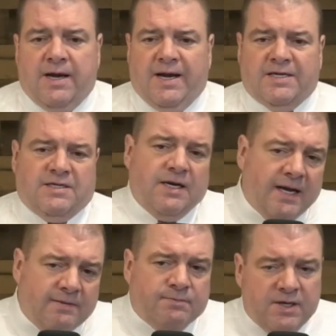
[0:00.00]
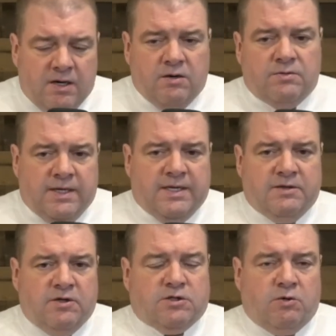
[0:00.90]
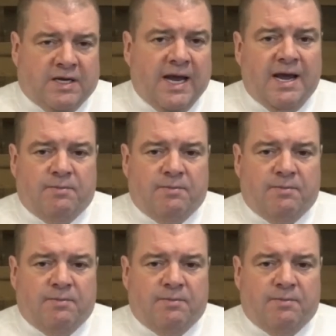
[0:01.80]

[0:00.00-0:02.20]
And I said, it looks okay,